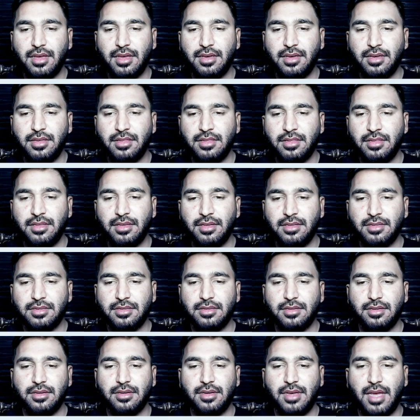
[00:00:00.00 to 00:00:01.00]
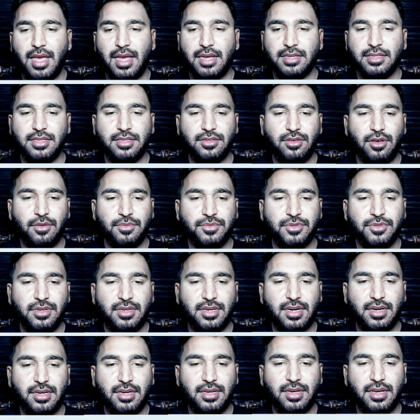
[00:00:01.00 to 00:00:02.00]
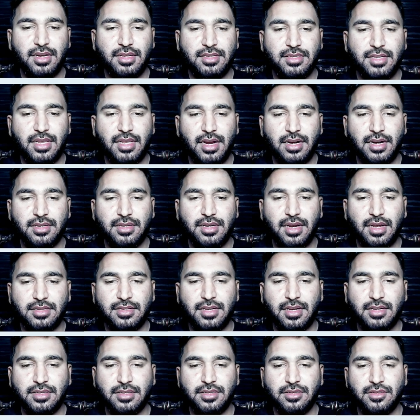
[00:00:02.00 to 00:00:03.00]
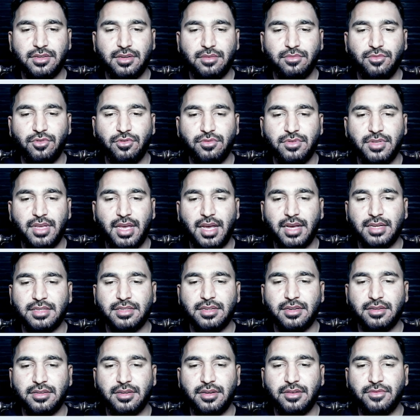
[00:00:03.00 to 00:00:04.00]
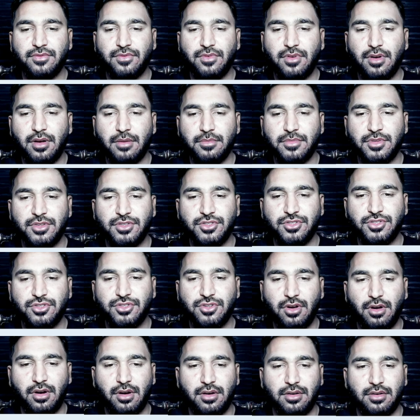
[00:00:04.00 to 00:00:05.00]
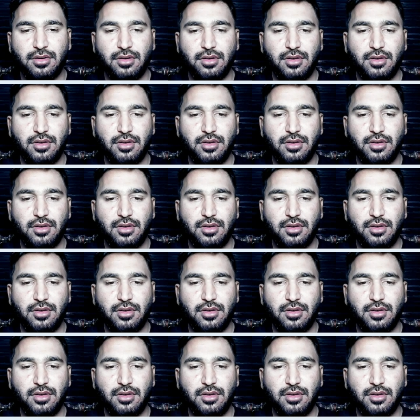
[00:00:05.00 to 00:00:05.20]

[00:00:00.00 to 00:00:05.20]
In this axis option category, select text axis, remove the extra date from the chart.